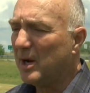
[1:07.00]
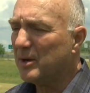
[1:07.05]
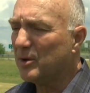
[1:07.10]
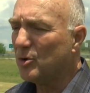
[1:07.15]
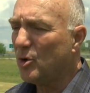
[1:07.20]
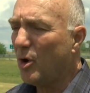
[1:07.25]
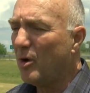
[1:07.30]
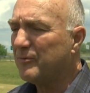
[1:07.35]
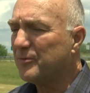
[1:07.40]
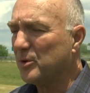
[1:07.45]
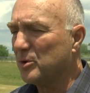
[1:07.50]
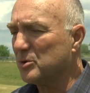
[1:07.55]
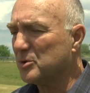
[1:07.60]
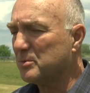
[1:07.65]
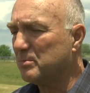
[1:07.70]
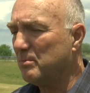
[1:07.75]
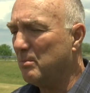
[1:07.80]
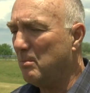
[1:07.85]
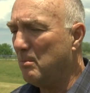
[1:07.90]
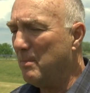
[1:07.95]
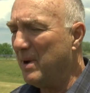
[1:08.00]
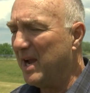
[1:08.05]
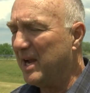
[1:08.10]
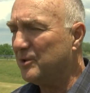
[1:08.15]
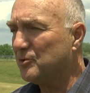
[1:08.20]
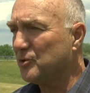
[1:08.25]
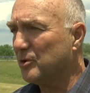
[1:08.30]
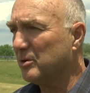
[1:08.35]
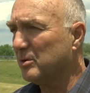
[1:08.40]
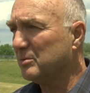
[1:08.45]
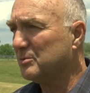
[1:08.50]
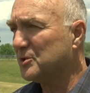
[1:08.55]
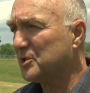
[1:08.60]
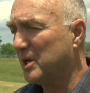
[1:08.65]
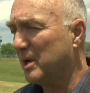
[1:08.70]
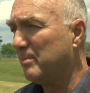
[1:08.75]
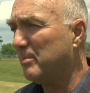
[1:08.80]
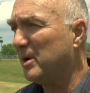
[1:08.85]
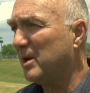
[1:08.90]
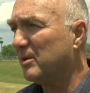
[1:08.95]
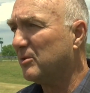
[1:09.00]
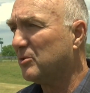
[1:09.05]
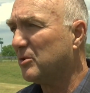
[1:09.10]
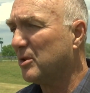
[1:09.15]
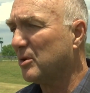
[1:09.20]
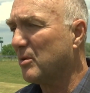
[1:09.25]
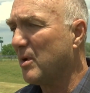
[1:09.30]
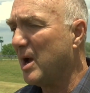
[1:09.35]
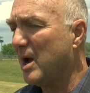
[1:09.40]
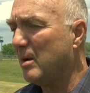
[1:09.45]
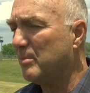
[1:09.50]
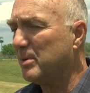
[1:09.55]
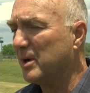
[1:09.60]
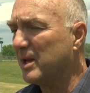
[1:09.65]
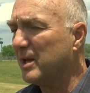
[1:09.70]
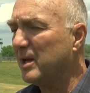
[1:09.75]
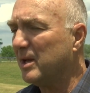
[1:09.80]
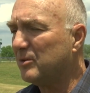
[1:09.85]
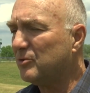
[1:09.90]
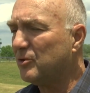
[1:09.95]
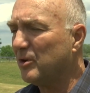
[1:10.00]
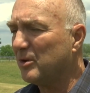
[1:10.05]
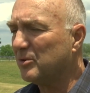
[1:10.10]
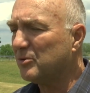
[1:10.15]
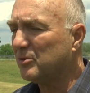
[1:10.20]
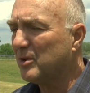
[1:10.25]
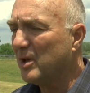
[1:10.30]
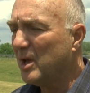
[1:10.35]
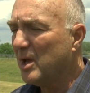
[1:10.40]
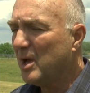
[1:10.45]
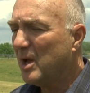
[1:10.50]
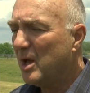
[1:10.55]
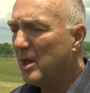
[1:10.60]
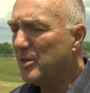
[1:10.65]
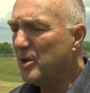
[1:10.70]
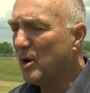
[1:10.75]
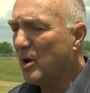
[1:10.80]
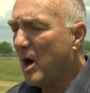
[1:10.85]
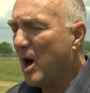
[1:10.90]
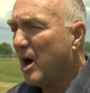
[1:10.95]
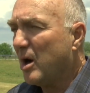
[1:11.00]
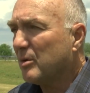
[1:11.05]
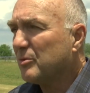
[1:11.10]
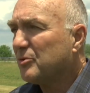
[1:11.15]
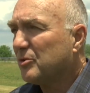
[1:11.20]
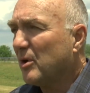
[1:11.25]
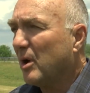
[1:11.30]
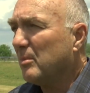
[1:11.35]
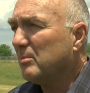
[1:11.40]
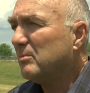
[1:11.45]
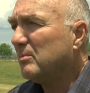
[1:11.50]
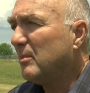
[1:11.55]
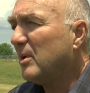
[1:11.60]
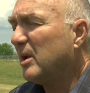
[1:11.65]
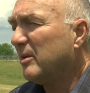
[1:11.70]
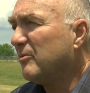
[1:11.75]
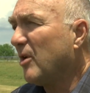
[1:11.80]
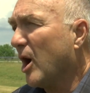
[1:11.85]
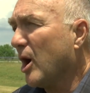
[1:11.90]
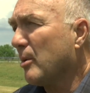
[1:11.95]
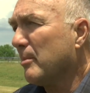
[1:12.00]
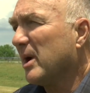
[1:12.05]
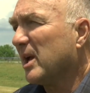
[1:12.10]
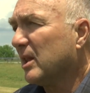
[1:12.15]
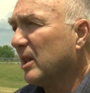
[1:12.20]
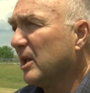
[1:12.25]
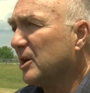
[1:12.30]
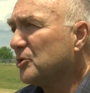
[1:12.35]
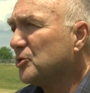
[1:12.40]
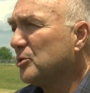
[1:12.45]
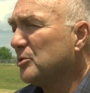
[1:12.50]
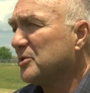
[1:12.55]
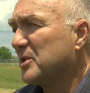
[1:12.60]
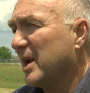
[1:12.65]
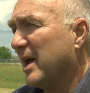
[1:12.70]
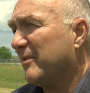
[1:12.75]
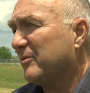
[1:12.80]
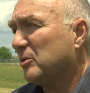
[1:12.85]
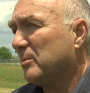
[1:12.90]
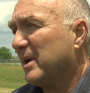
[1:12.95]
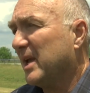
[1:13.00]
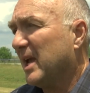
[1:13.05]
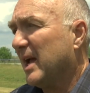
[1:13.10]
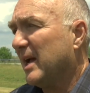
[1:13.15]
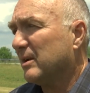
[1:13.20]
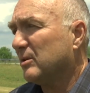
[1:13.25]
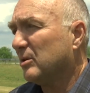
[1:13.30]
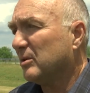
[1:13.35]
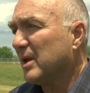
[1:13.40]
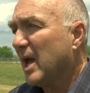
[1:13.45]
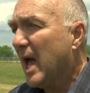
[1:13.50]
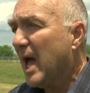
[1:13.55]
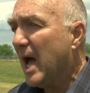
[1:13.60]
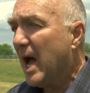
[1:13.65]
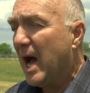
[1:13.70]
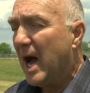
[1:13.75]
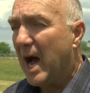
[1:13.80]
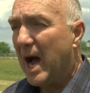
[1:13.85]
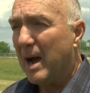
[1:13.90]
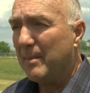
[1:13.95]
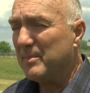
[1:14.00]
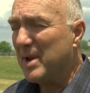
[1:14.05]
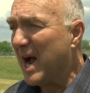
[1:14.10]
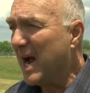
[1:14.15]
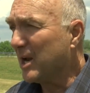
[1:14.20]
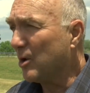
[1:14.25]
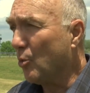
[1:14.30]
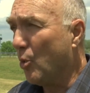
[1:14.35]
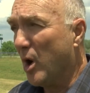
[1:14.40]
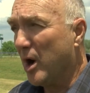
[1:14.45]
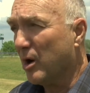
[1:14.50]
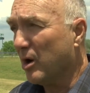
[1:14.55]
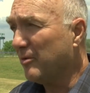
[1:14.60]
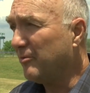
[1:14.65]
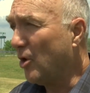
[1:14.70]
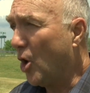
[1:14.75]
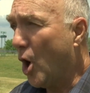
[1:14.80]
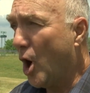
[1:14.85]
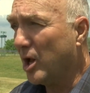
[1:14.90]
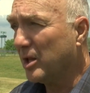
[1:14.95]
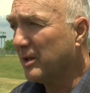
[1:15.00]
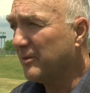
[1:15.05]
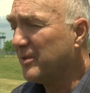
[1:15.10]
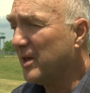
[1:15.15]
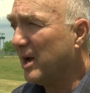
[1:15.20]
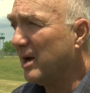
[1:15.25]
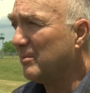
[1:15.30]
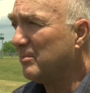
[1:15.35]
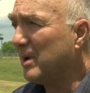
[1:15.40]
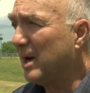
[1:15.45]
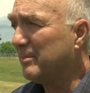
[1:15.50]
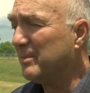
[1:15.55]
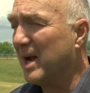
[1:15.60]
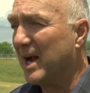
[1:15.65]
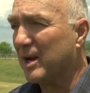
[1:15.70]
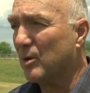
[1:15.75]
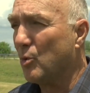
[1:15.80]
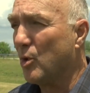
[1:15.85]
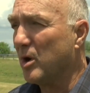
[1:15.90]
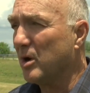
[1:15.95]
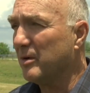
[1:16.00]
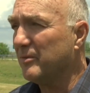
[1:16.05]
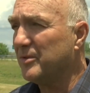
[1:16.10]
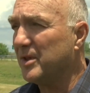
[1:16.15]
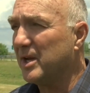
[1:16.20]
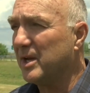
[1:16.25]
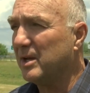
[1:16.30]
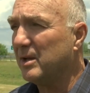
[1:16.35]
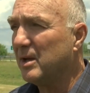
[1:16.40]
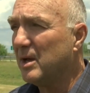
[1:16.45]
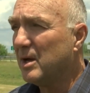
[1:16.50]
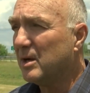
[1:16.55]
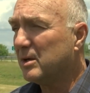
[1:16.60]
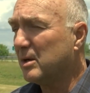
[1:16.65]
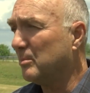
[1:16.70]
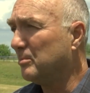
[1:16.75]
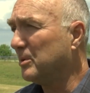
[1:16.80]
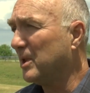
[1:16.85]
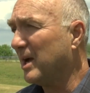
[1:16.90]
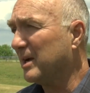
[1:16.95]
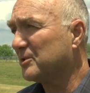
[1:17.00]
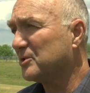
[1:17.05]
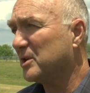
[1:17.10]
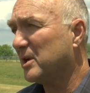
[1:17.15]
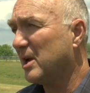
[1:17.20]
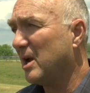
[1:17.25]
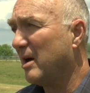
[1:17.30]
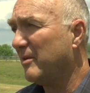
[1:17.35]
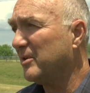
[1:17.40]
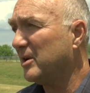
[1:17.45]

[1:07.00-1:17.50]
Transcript: don't know if there's major seeping into the ground, but it just, there are some environmental issues that have to be handled. I'm not aware of all of them. I'm not aware of the complexity of